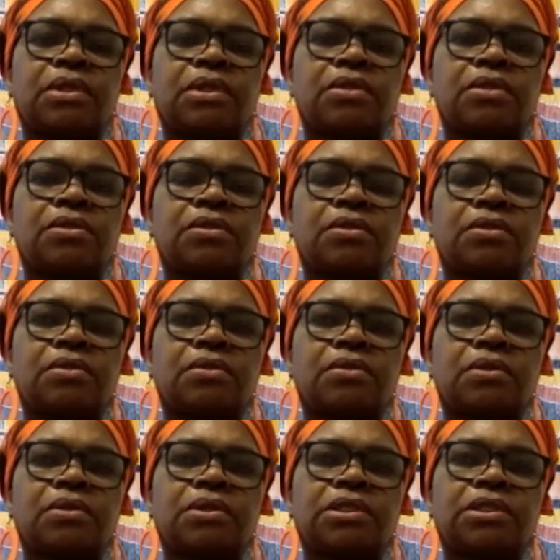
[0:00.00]

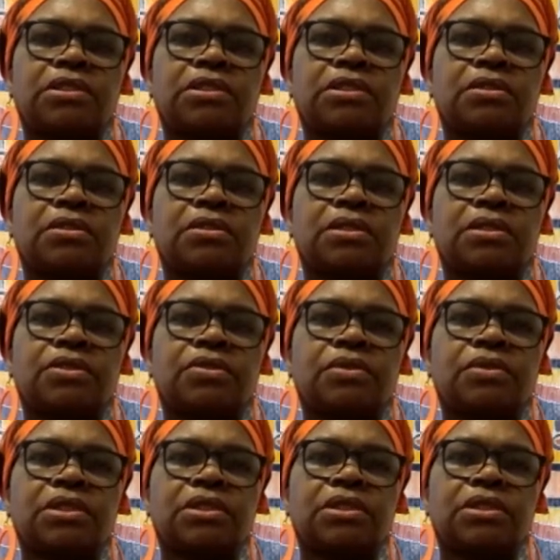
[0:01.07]
So I think they should
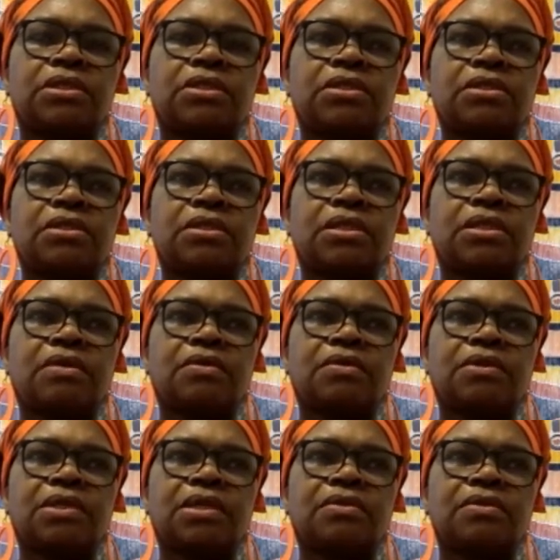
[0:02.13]
ease the
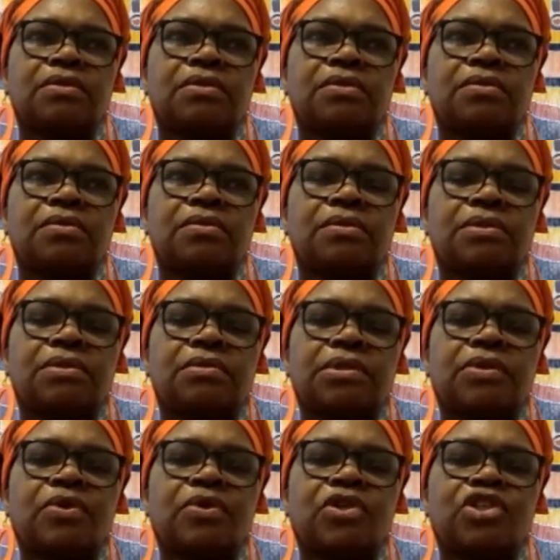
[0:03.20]
lockdown soon so
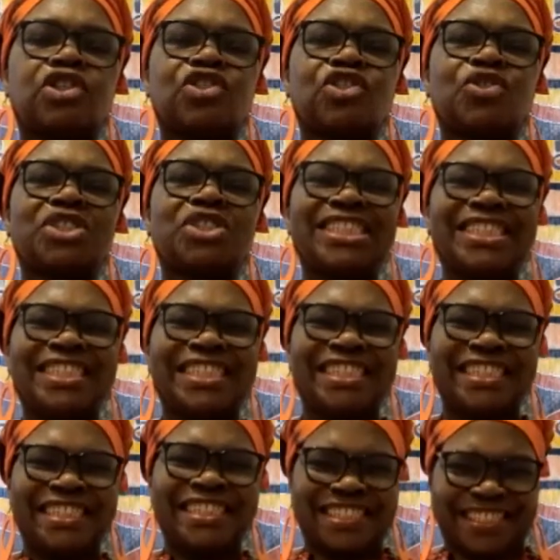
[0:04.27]
we go and
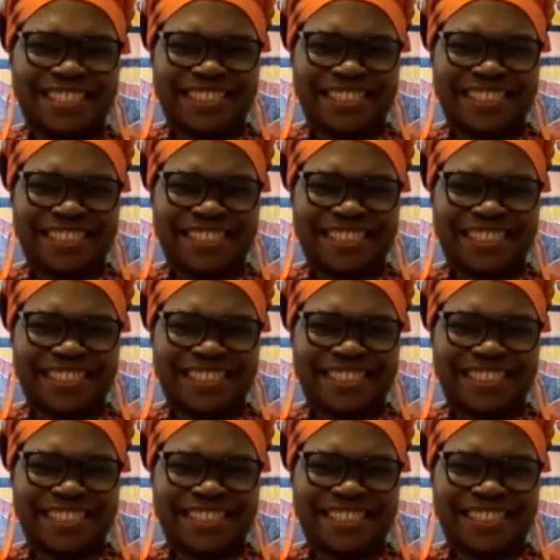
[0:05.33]
socialize.